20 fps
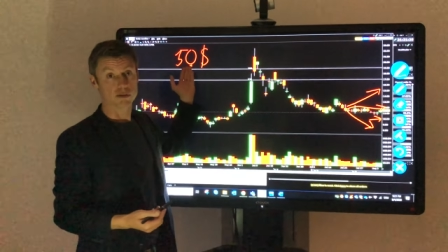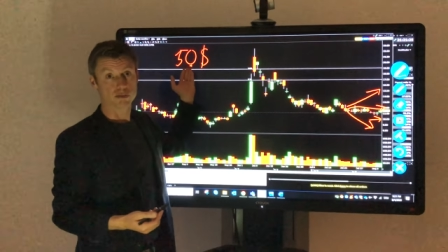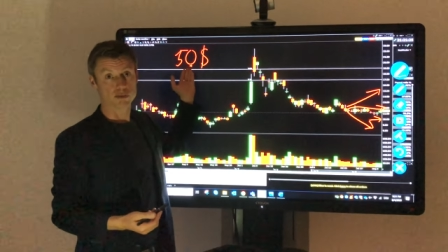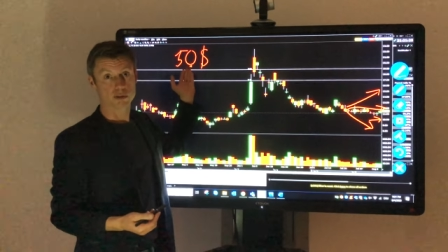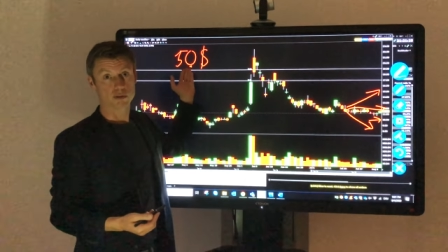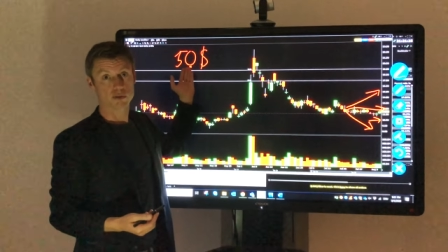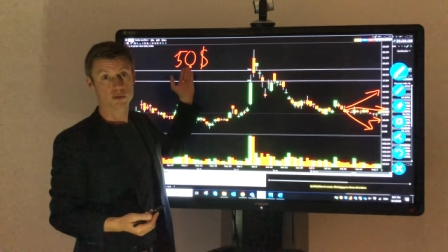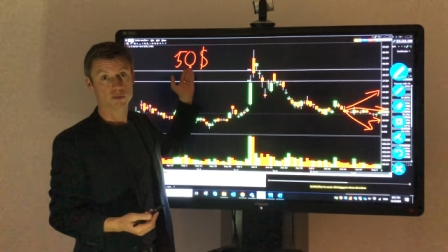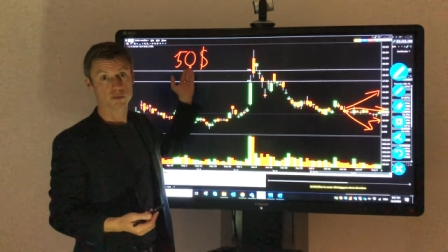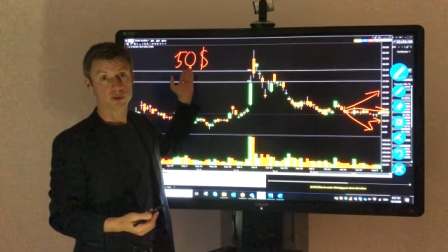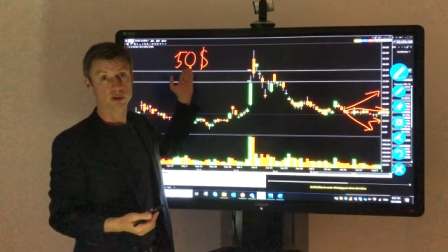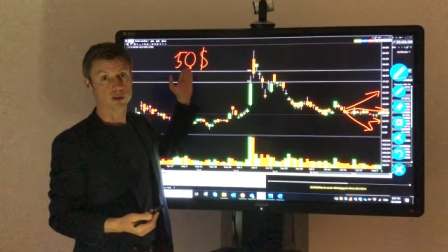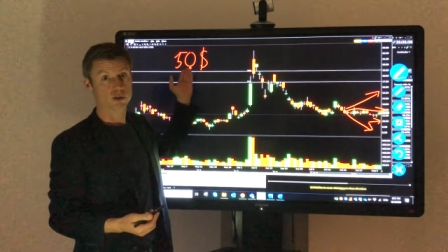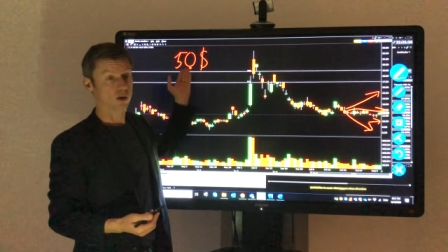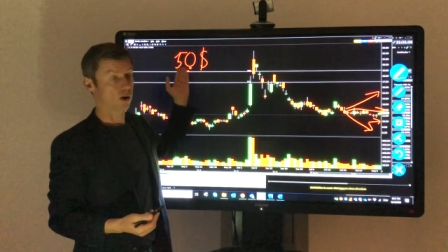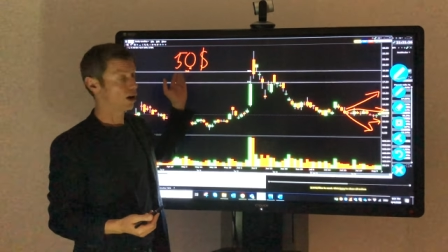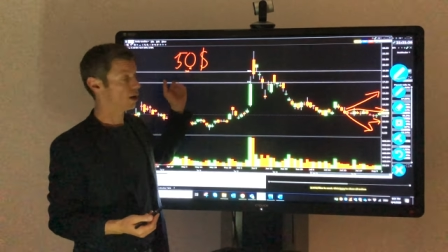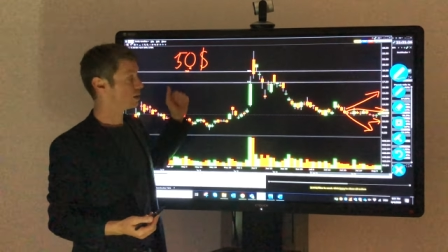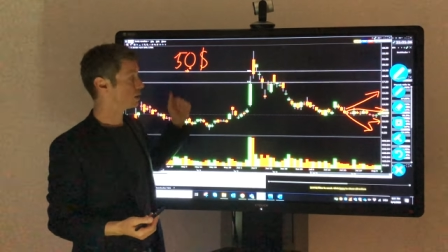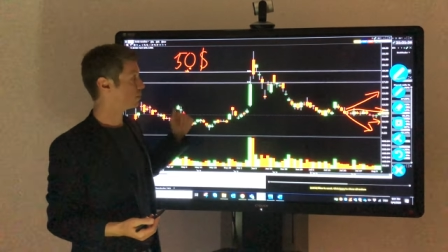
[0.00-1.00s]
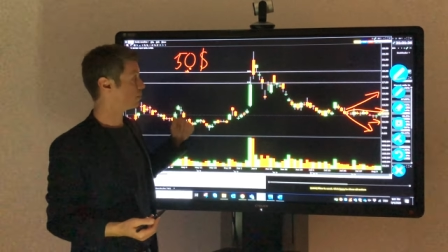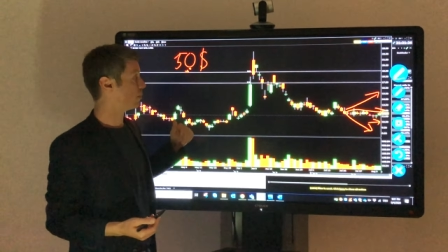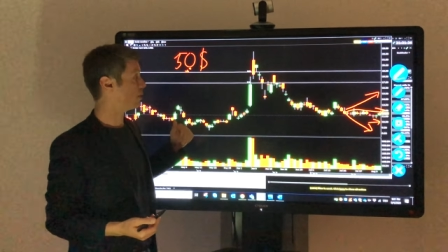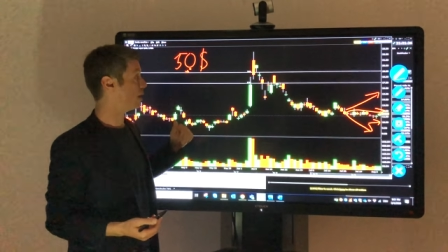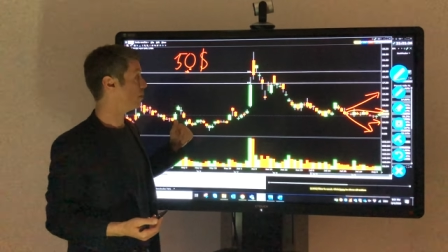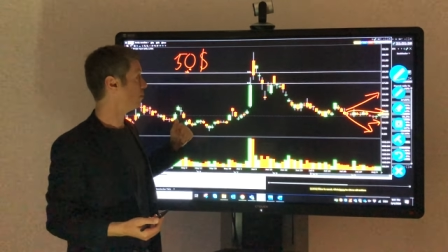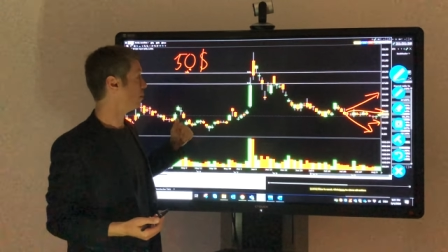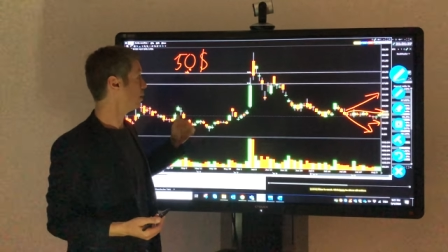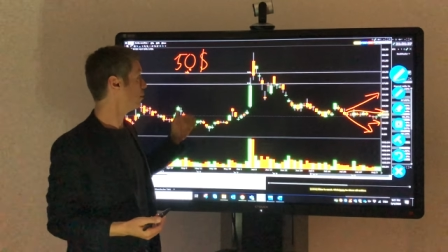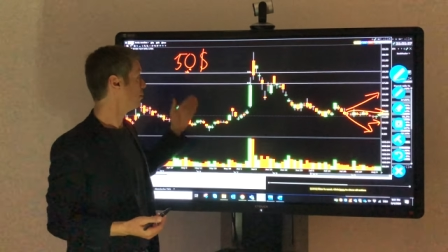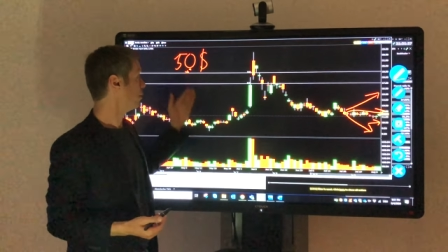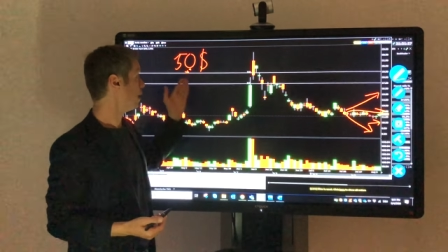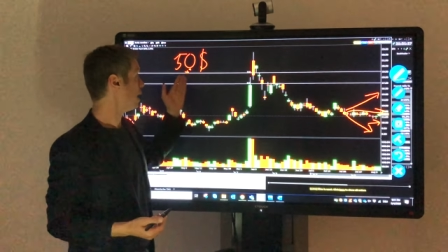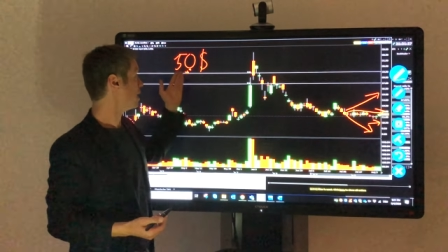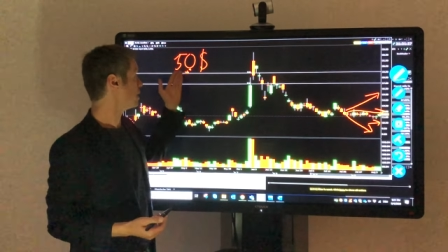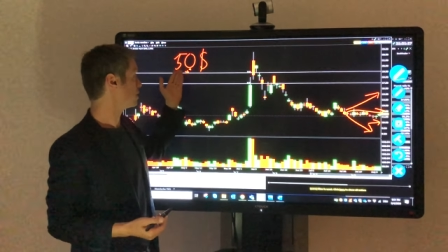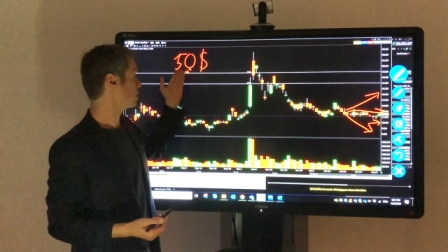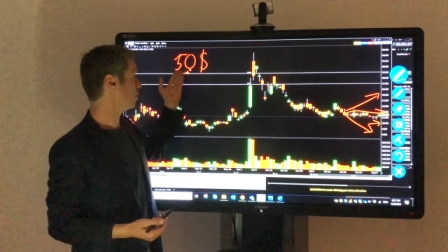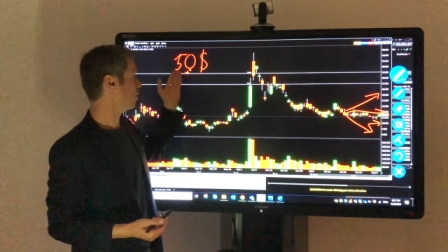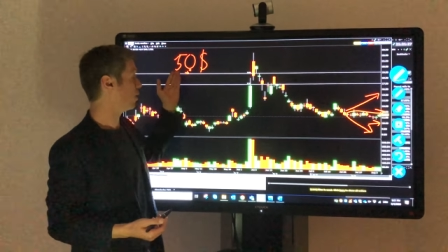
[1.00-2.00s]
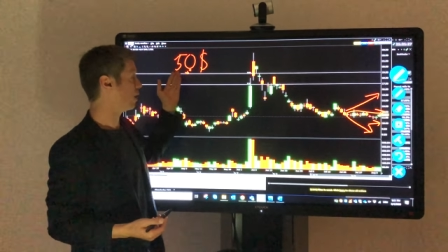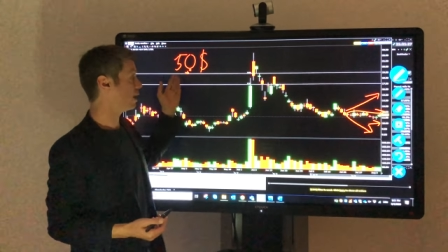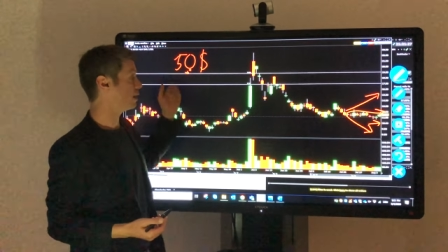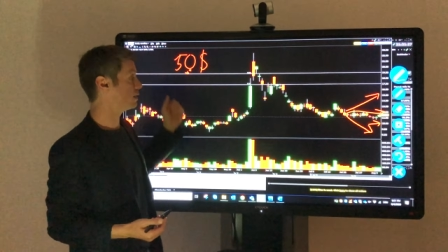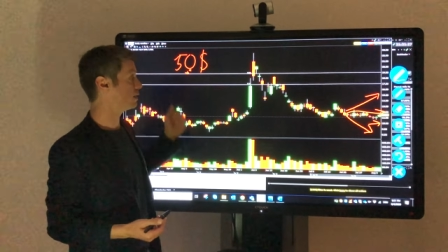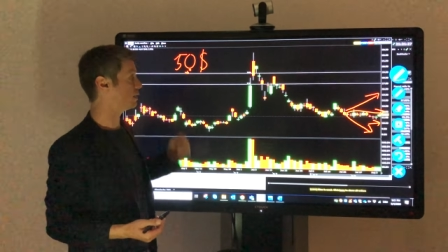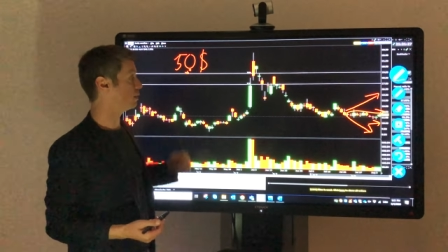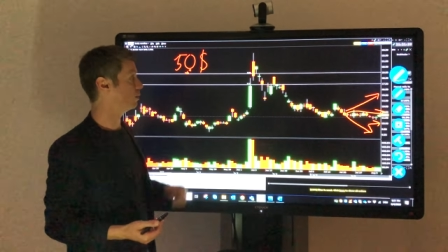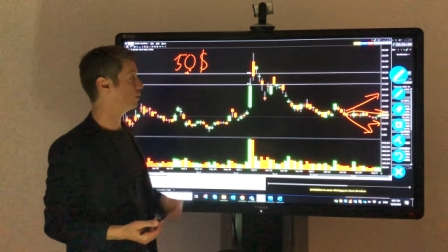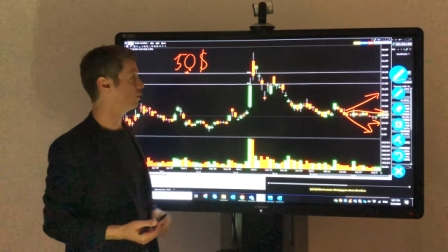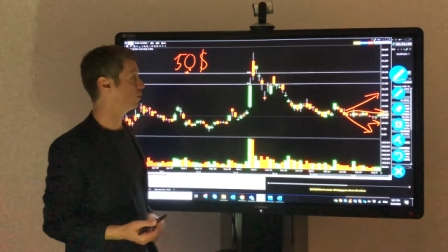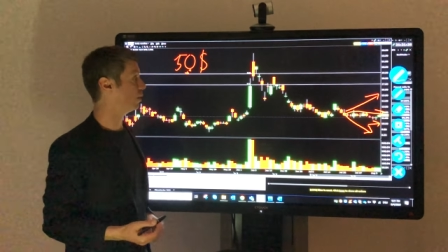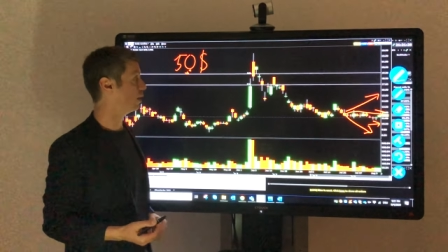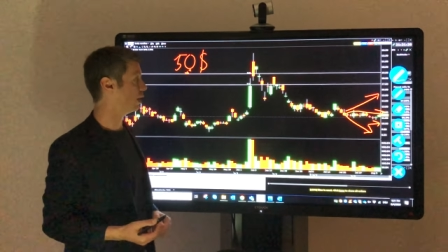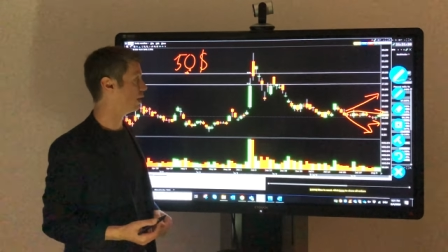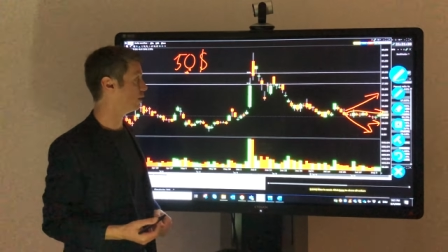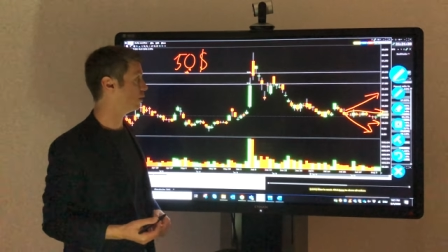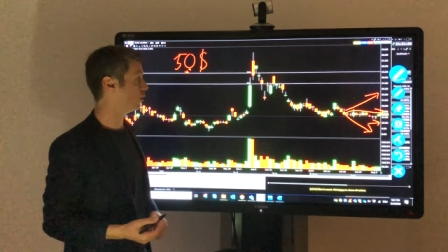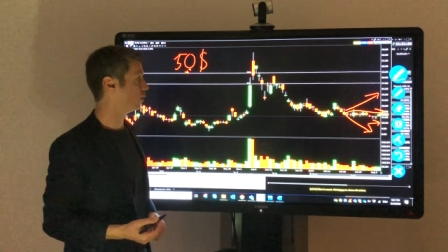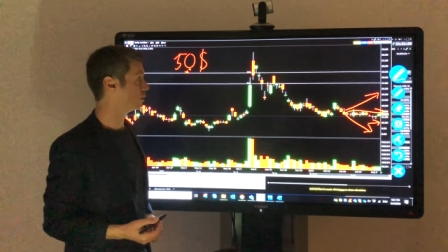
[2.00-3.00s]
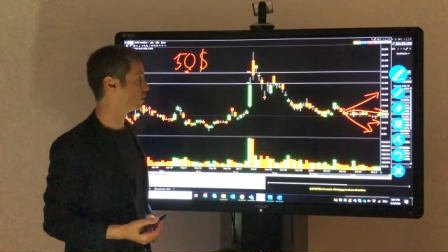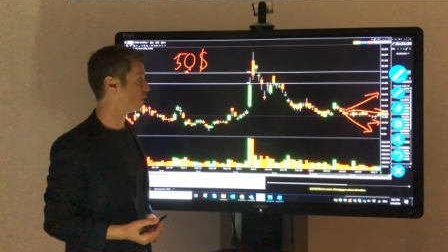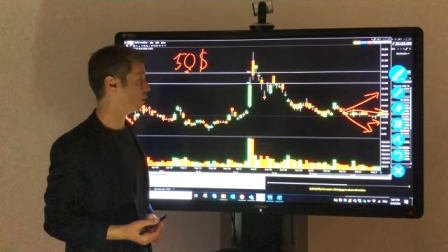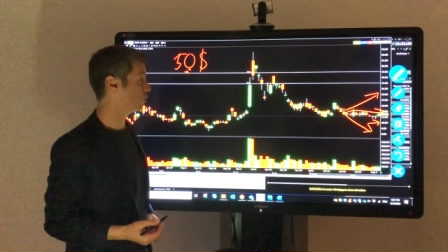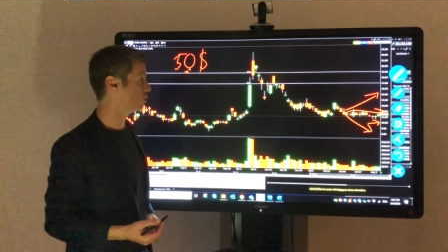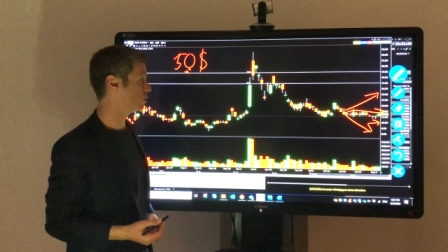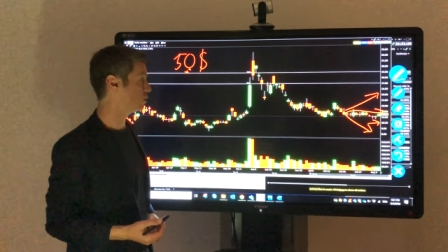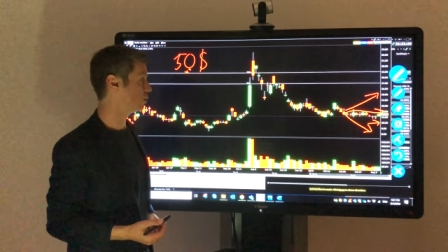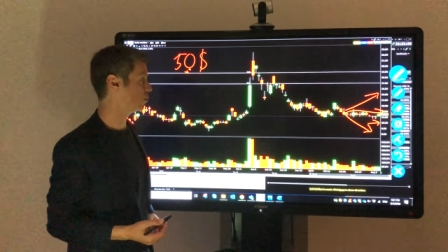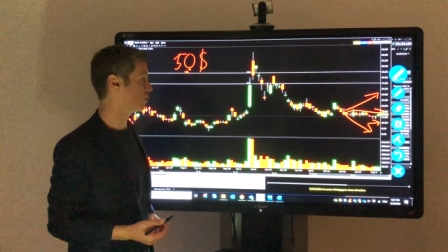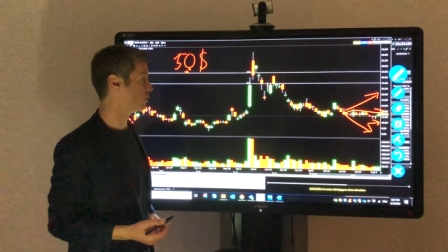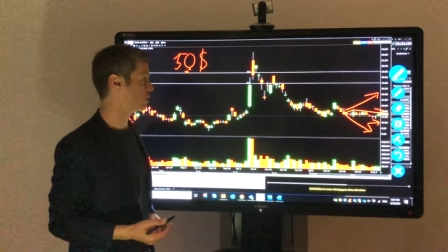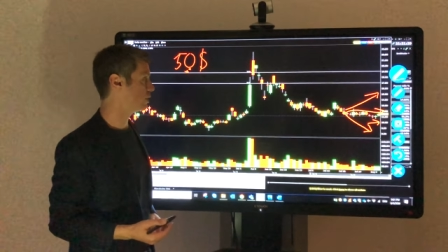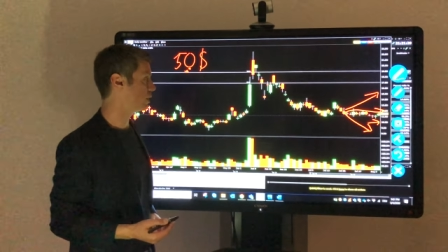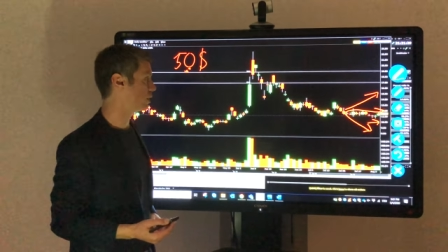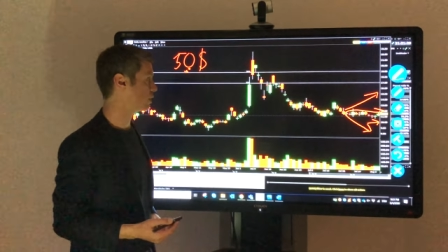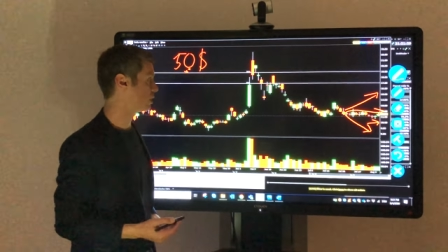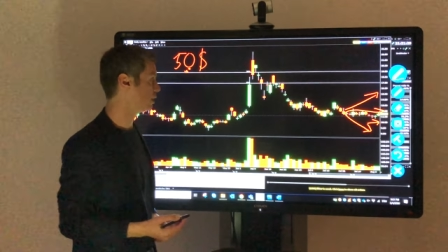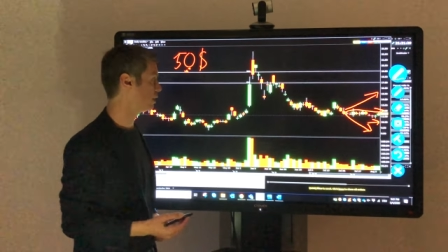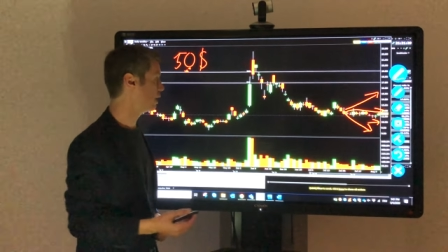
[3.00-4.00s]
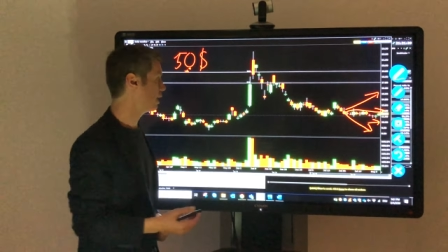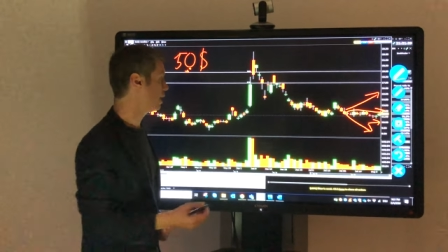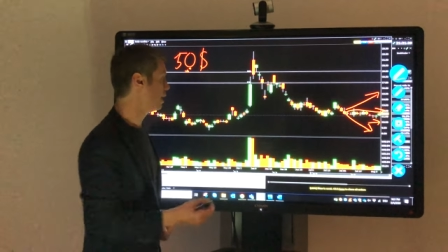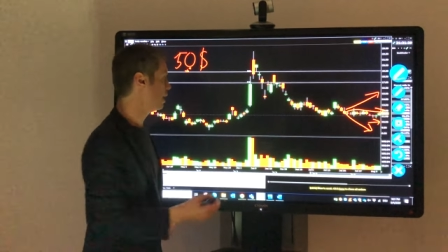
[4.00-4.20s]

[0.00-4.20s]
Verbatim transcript: with the $50 premium as long as you don't close your position.